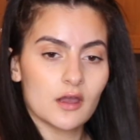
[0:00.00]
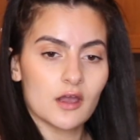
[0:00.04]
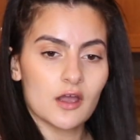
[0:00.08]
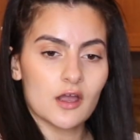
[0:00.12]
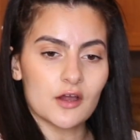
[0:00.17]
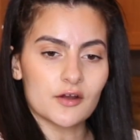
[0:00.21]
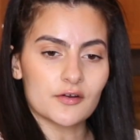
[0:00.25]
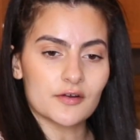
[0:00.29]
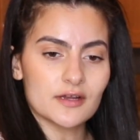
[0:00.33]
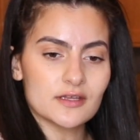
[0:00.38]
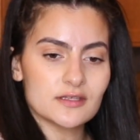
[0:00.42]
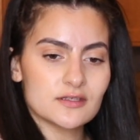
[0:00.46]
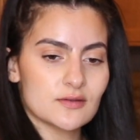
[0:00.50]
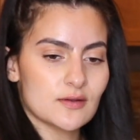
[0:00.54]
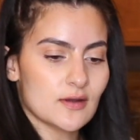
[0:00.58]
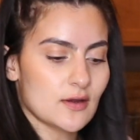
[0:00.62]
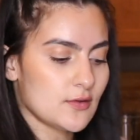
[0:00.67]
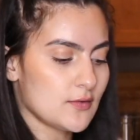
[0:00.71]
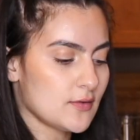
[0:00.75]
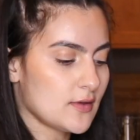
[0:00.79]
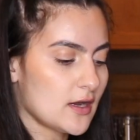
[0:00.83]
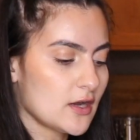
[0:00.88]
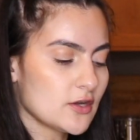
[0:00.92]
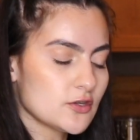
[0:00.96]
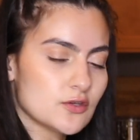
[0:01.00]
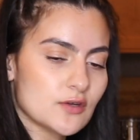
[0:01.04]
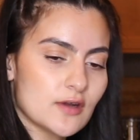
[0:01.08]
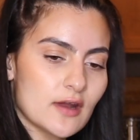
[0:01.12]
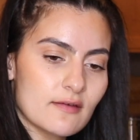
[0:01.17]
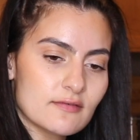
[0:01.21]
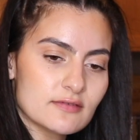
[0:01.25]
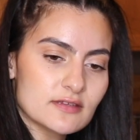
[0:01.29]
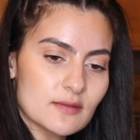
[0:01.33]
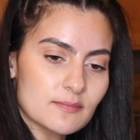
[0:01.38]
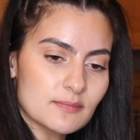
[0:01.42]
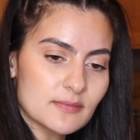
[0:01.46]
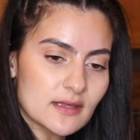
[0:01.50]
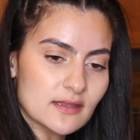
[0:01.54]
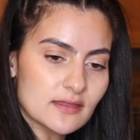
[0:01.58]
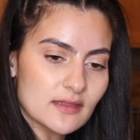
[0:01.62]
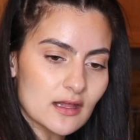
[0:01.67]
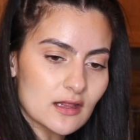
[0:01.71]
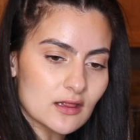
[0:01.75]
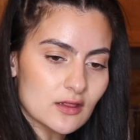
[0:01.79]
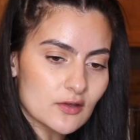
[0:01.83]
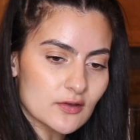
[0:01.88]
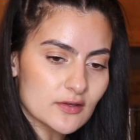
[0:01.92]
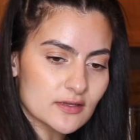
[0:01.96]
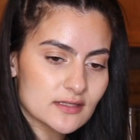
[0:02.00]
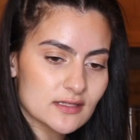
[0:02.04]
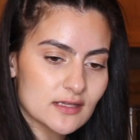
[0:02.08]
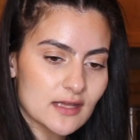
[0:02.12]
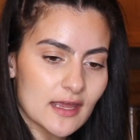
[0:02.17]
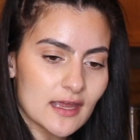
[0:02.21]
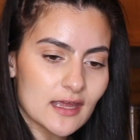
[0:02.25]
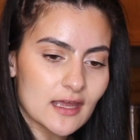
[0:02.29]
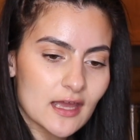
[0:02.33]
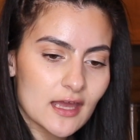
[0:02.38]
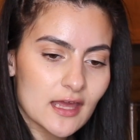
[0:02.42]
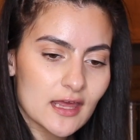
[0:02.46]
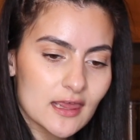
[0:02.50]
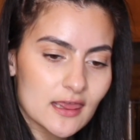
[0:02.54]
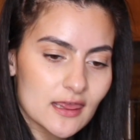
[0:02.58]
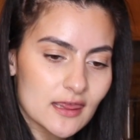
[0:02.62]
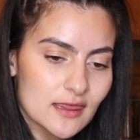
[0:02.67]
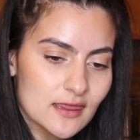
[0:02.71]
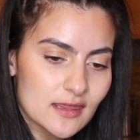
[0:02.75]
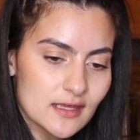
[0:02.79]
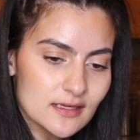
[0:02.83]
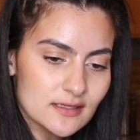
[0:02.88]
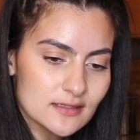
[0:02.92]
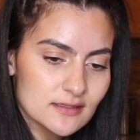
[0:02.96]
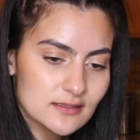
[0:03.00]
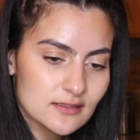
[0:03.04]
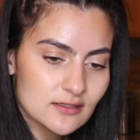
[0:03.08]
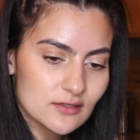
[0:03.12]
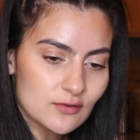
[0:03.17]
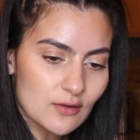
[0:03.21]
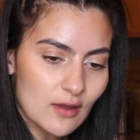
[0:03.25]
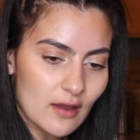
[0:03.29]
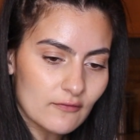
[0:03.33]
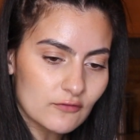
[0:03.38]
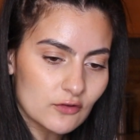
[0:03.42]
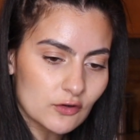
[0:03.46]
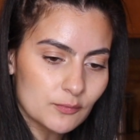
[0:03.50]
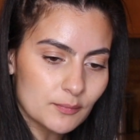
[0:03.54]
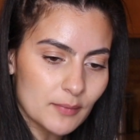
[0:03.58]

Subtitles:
All right, so now you guys should have something that looks like this. So you have your